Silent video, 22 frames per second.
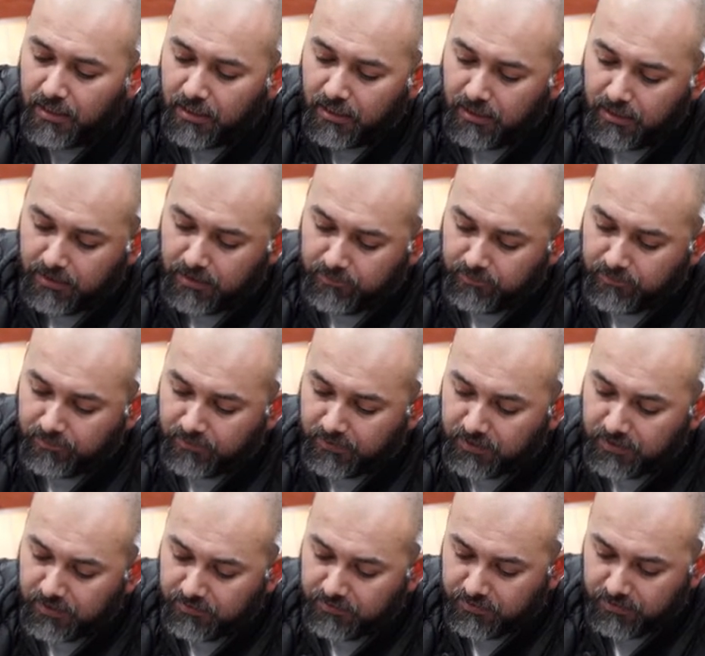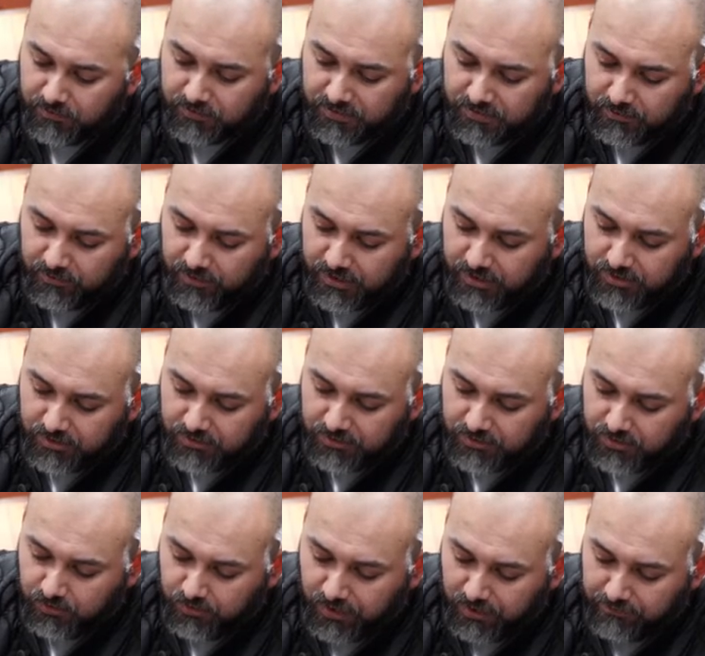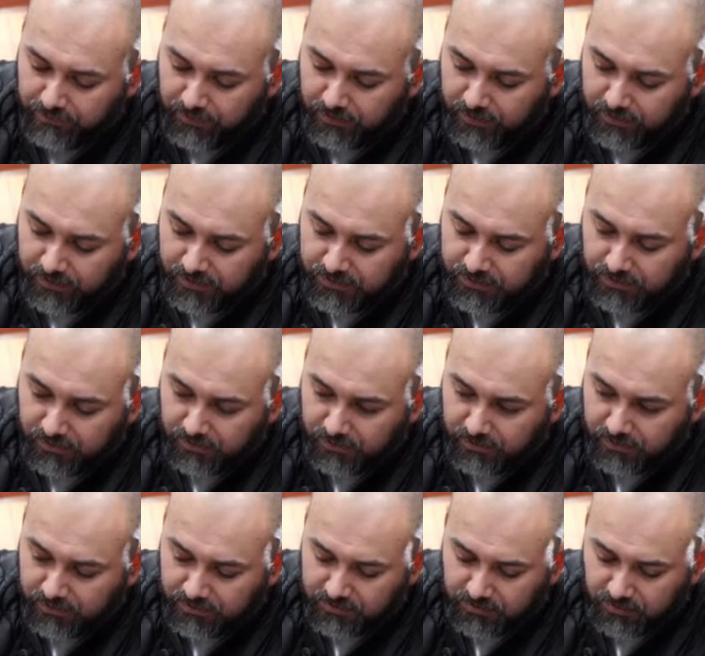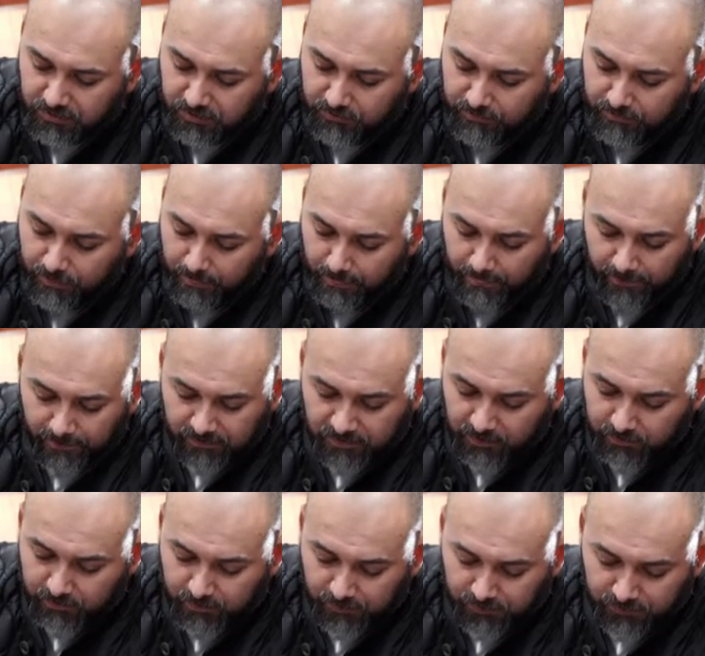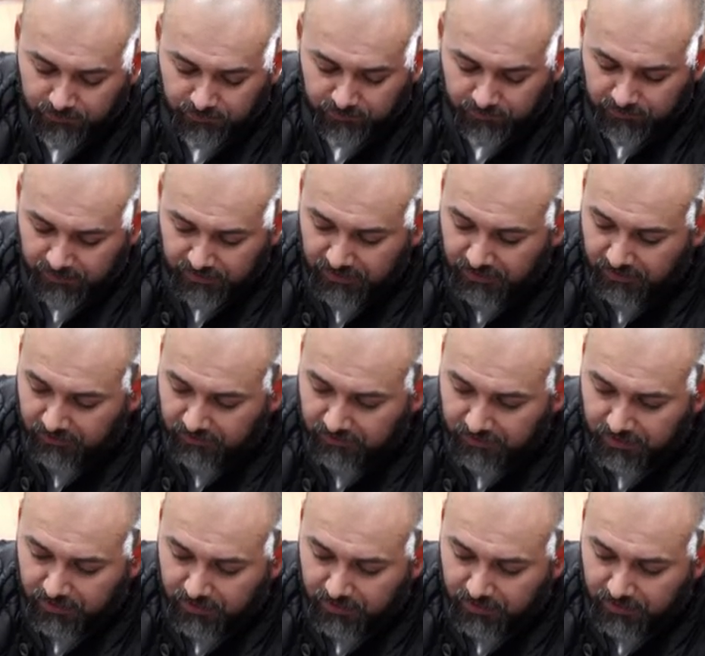Um, the, the, reason why I chose the Wi-Fi edition, it's um, simple, you know,